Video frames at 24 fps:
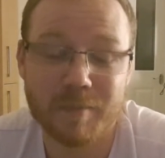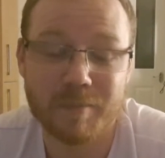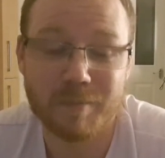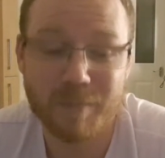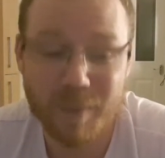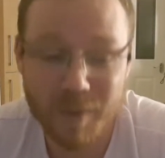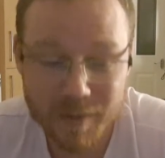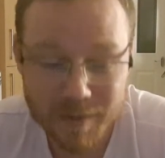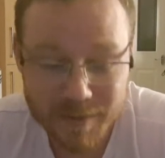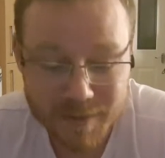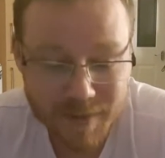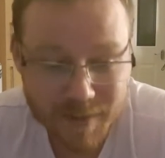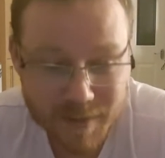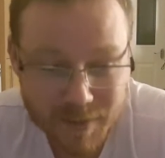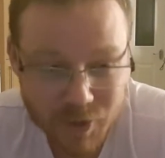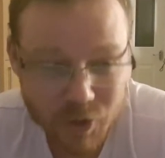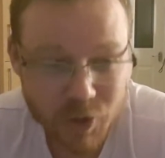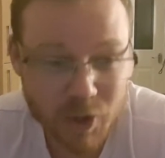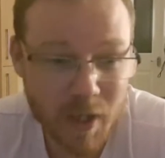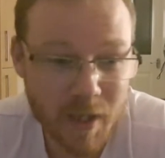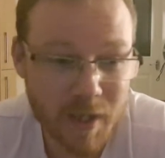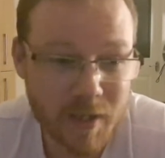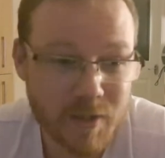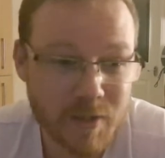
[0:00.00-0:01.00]
Politics
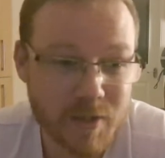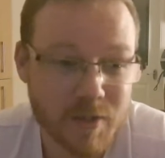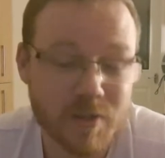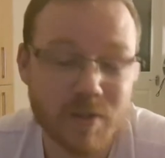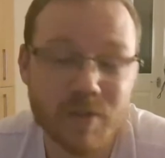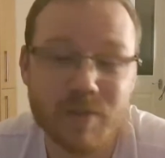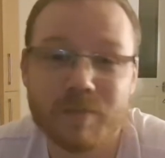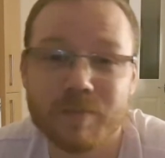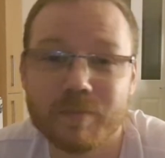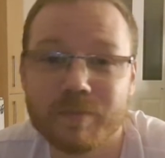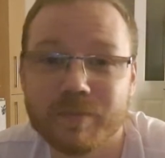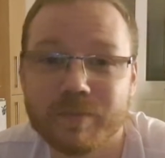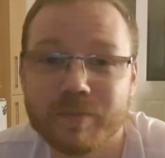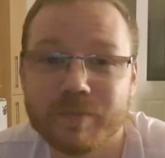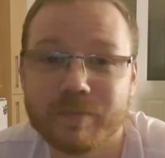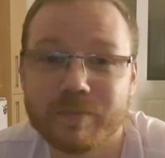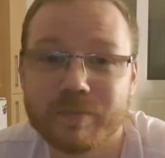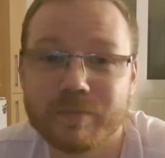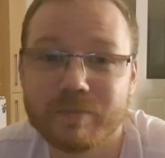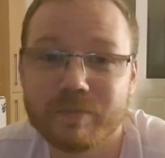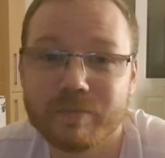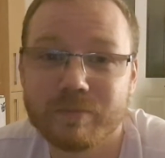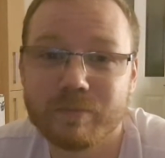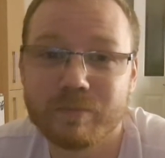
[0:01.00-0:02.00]
changes.
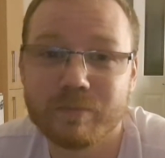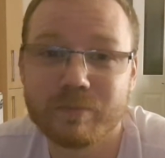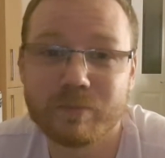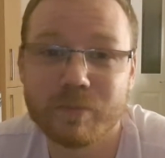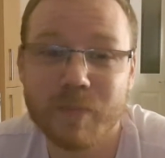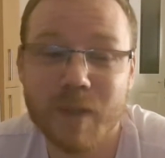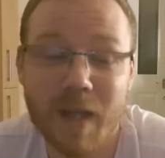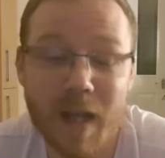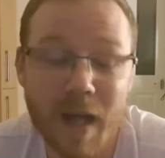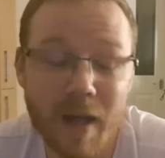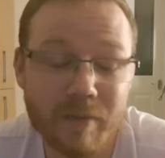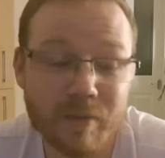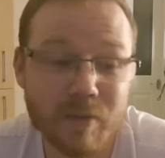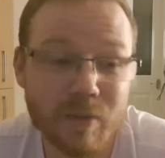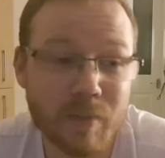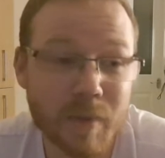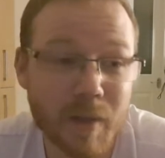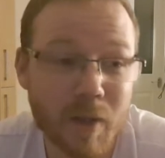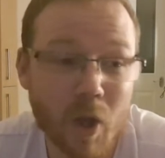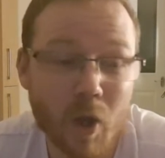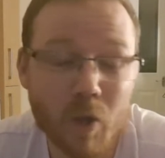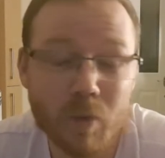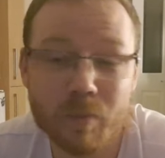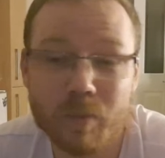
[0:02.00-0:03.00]
We have to
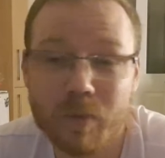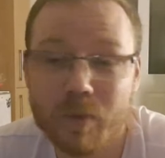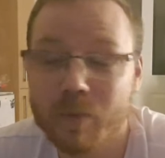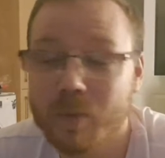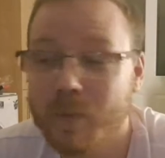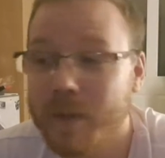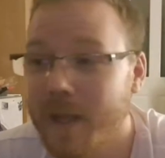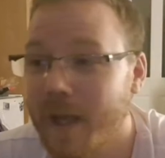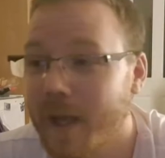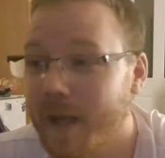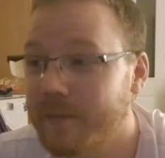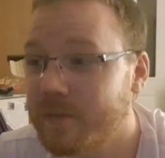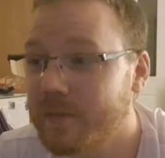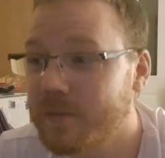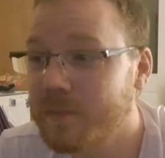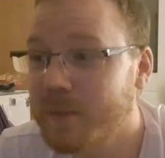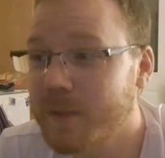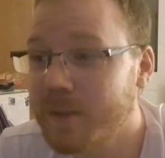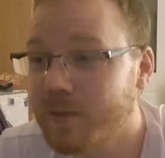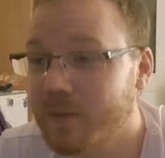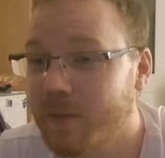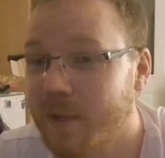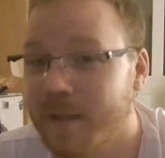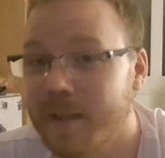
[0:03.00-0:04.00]
be open, we have to
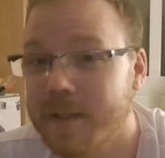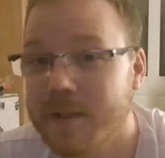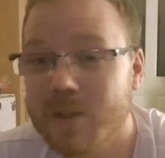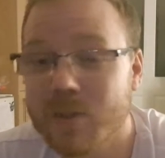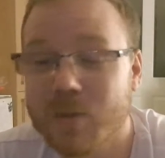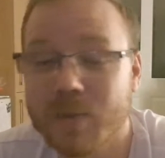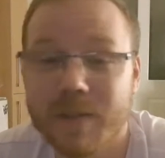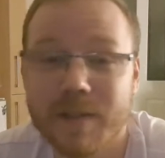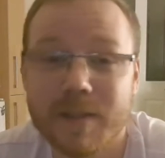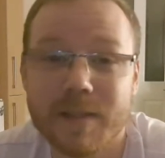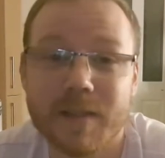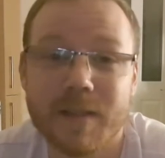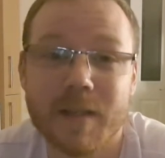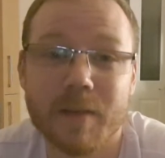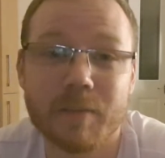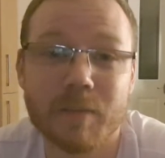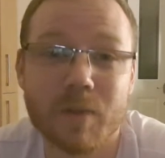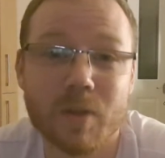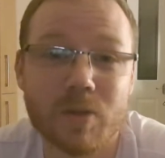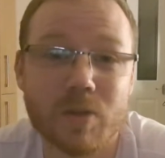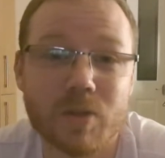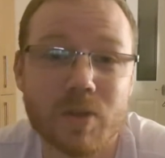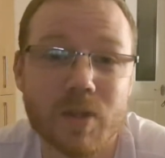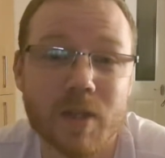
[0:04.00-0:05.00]
be ready to accept
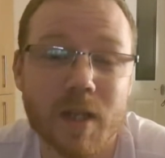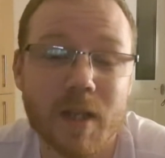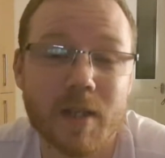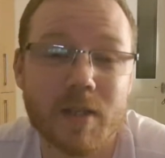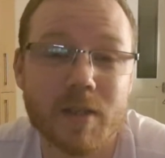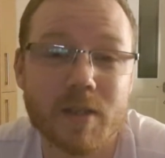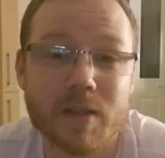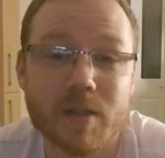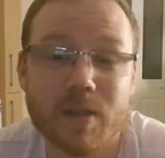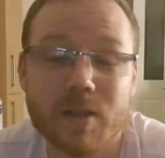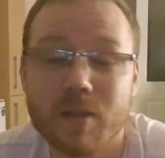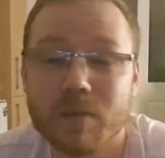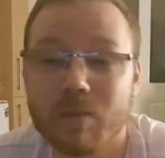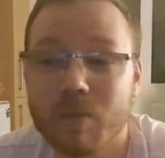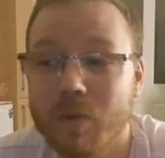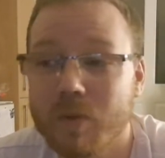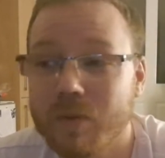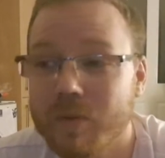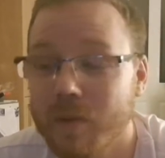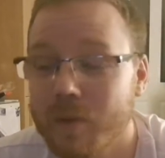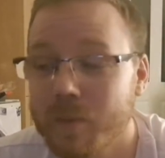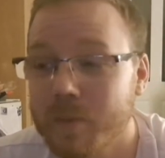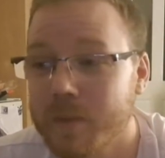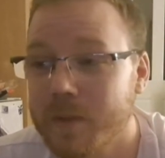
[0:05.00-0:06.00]
those changes, to
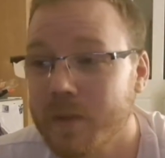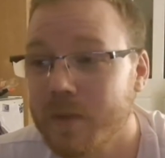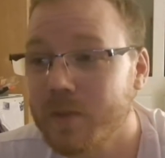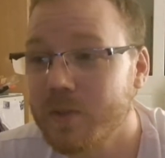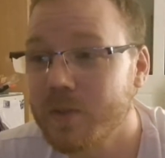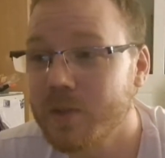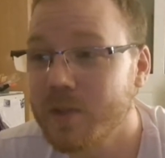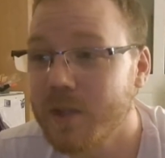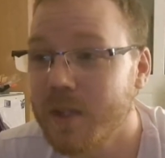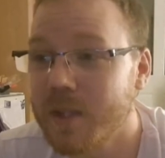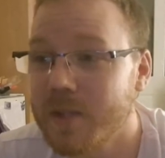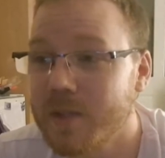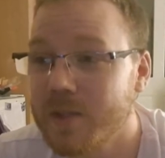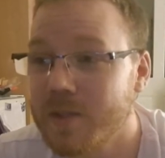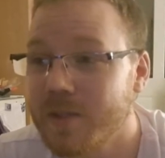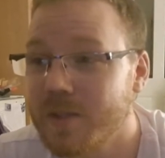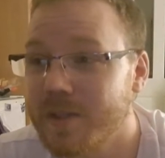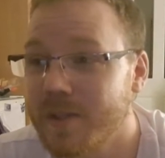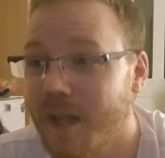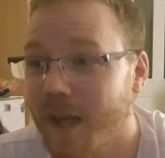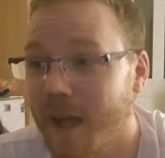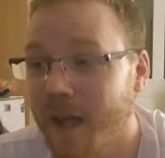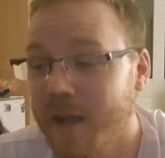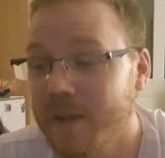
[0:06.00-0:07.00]
move on with those
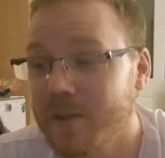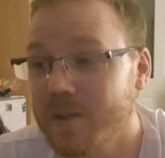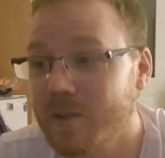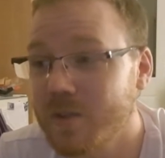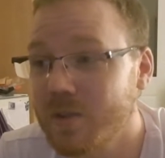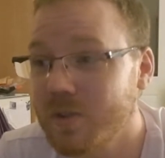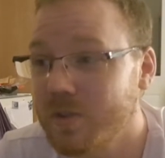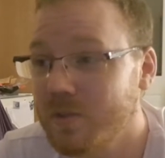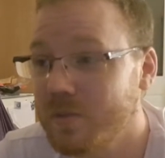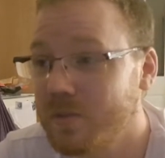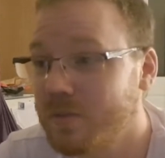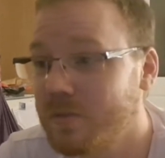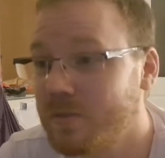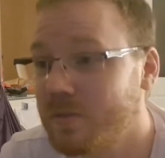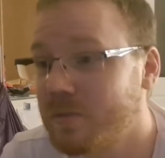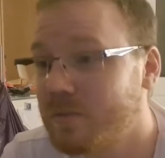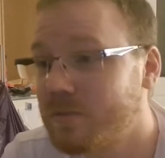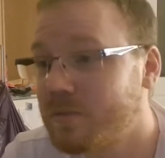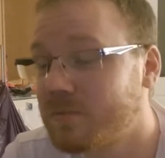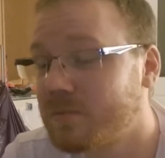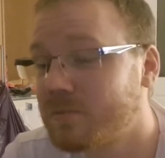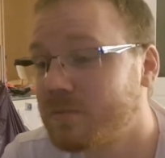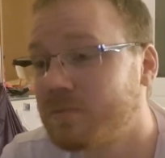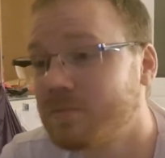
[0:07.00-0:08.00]
changes, and to
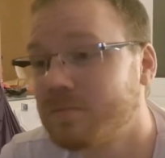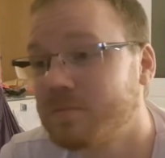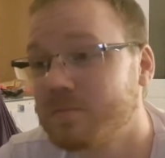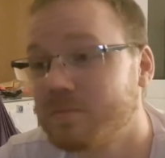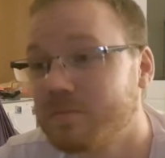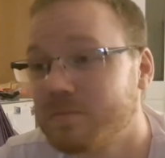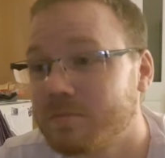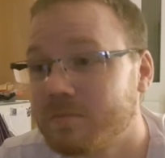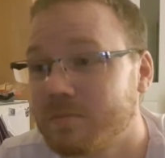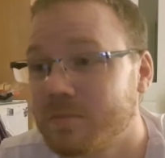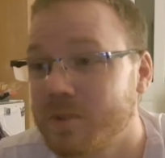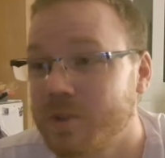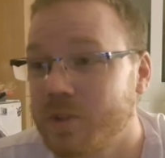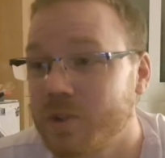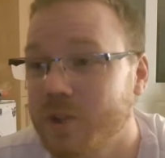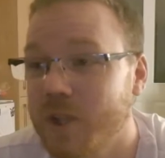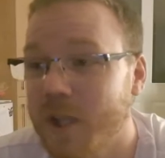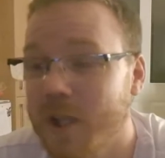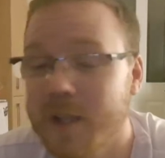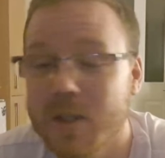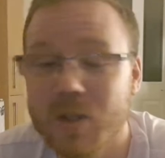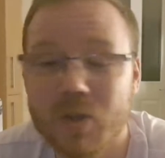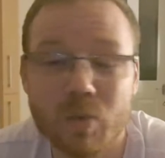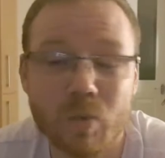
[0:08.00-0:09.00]

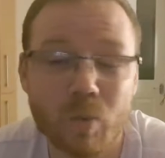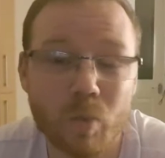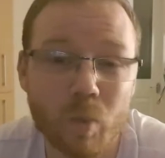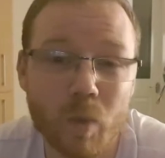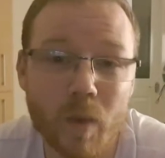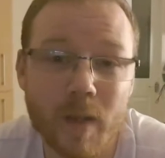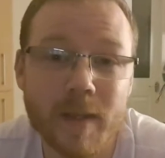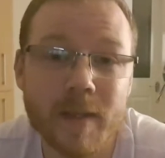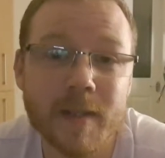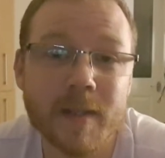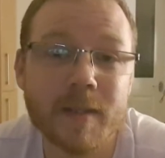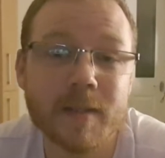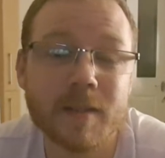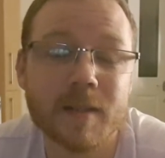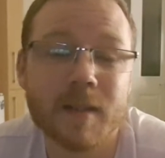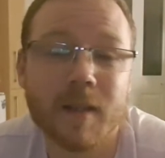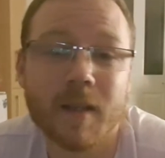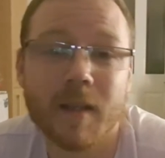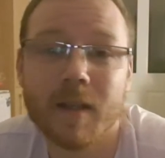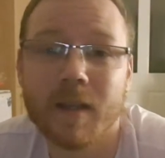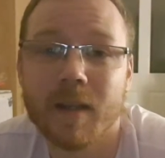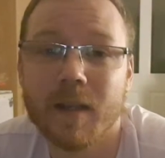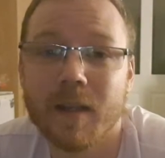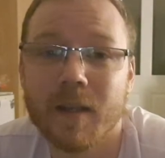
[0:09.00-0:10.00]
change with it.
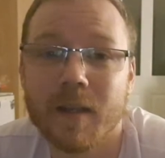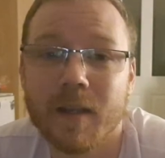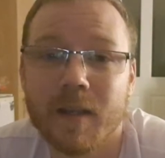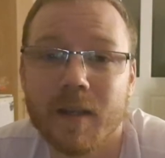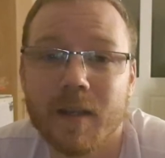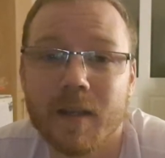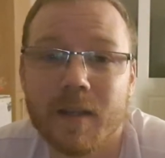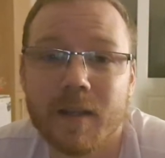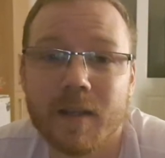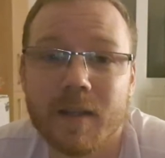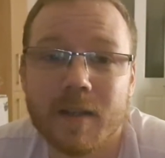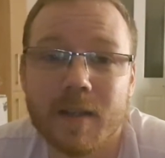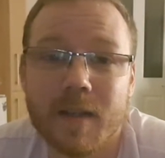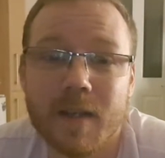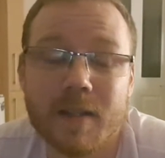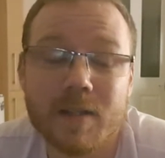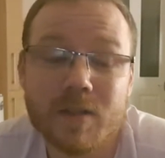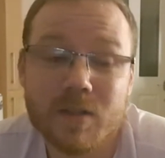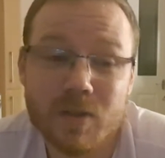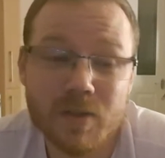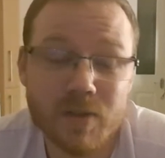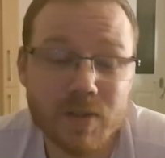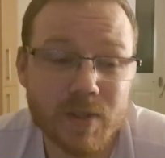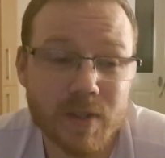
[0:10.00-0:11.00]

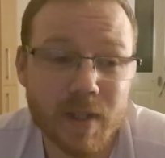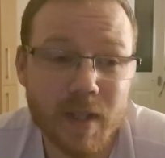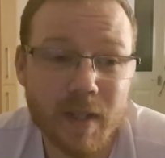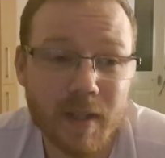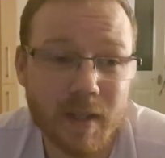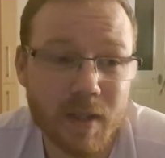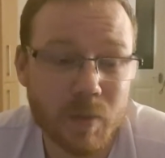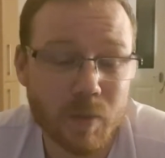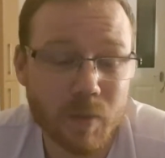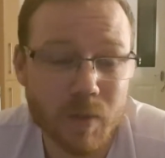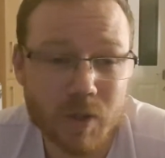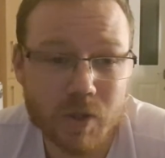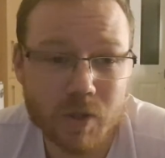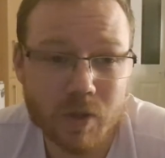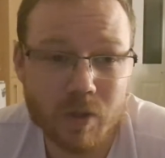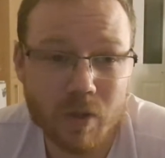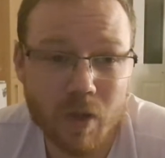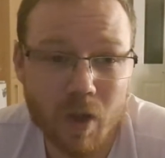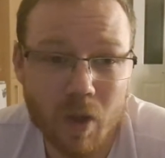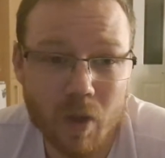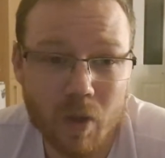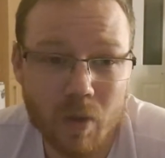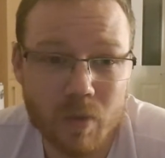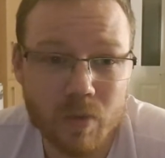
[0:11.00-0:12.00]
It's not saying that we shouldn't
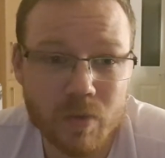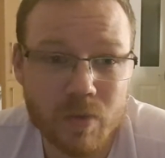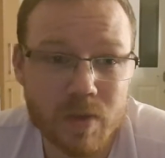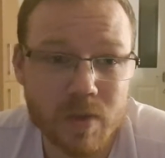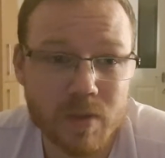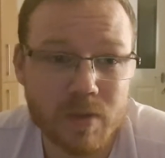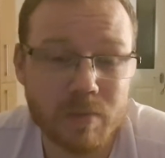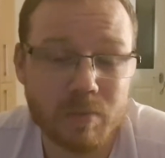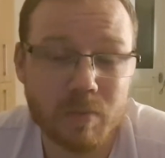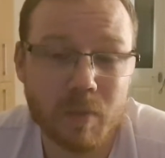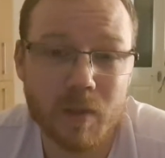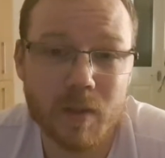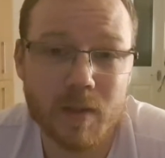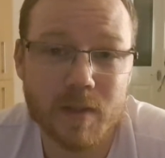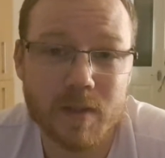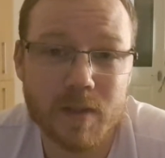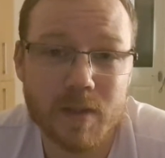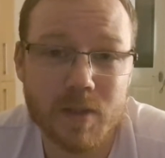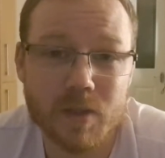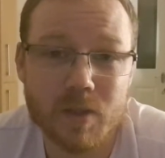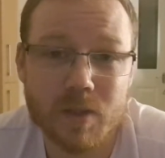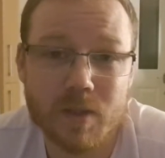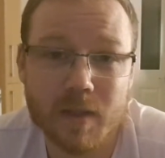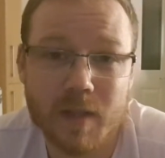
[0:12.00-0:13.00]
hold
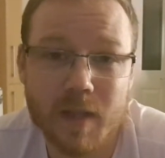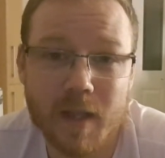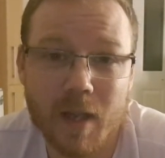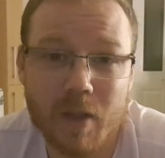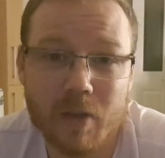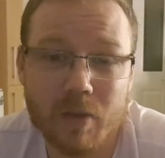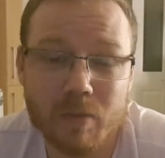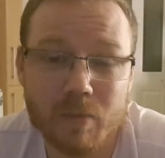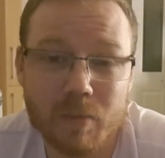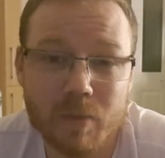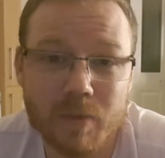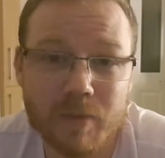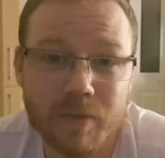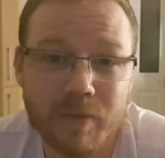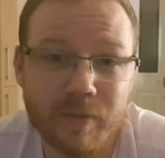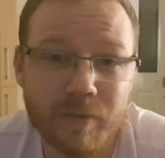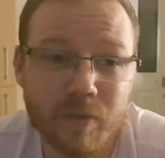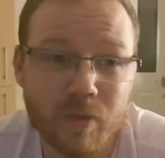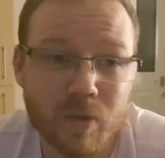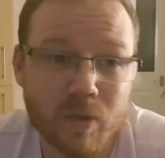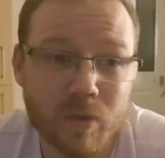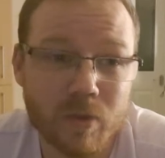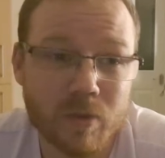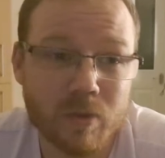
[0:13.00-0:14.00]
politicians accountable
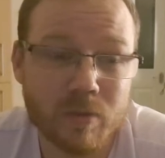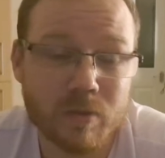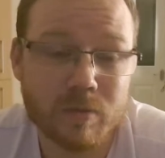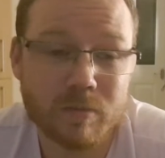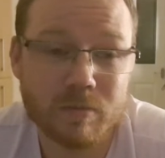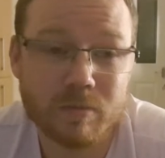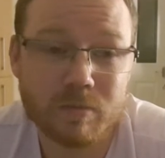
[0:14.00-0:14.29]
for